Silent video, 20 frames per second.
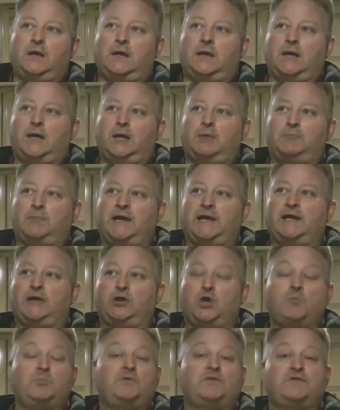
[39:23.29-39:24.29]
I
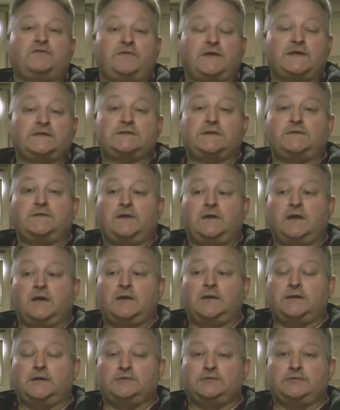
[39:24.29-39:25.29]
can open the vents on the air
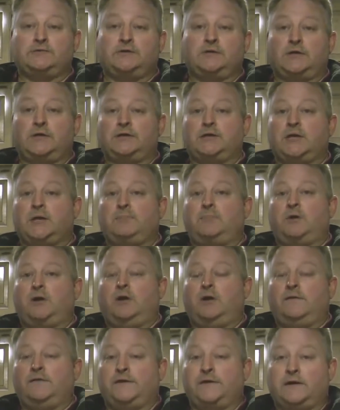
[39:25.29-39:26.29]
conditioner and dump
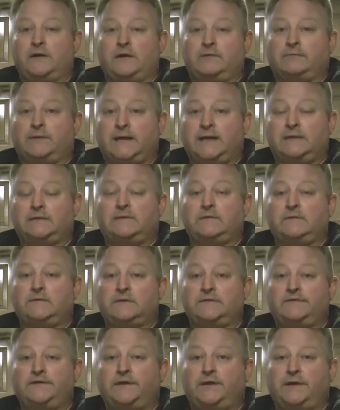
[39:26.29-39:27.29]
all the air right into the
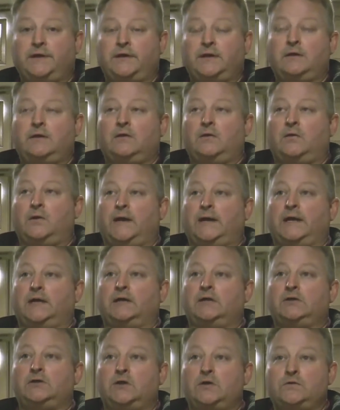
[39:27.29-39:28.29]
living area, or I
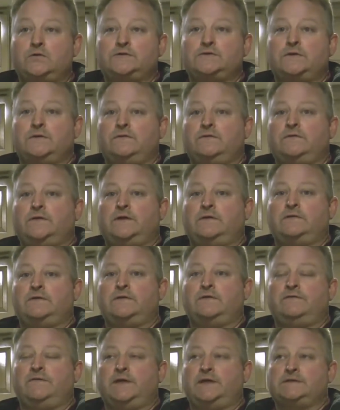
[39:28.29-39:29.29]
can close the
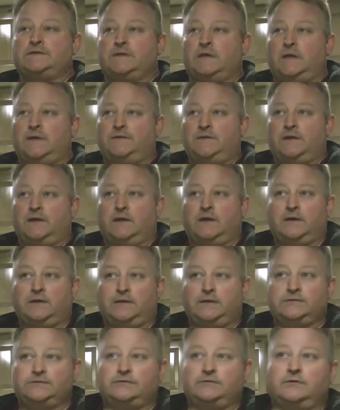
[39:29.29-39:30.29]
vents on the air
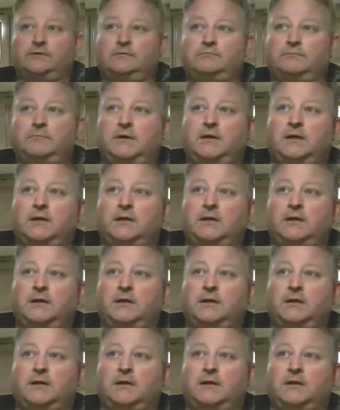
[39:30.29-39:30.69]
conditioner